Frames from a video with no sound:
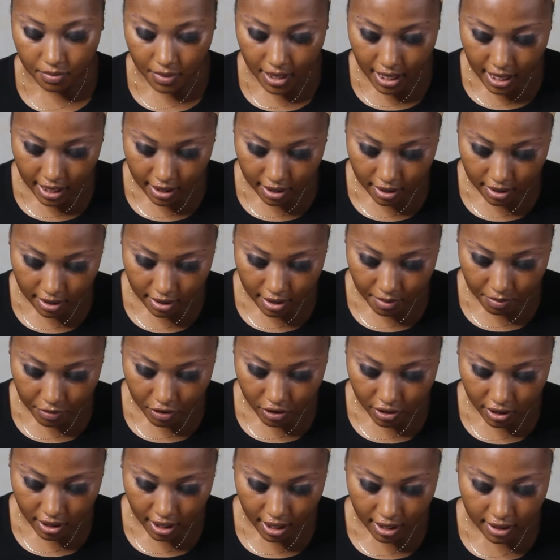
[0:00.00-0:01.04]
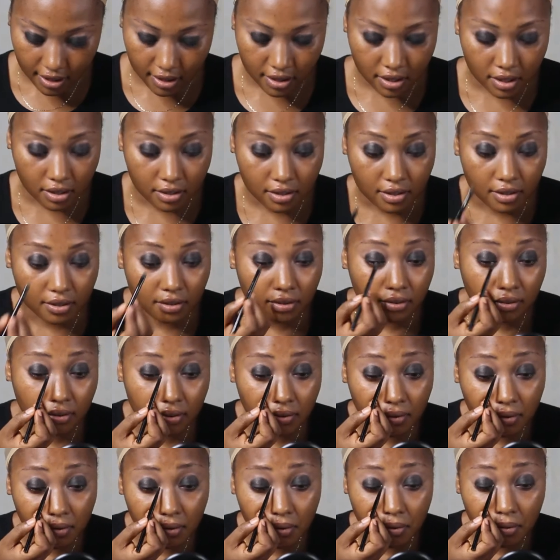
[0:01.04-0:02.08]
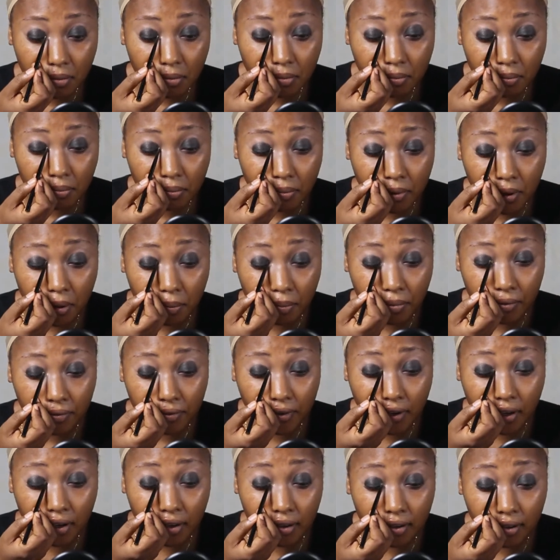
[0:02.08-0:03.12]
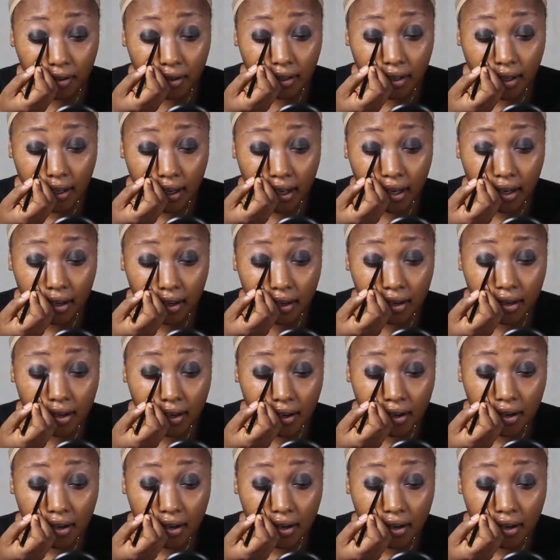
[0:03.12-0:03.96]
let me just add a little pop of color here.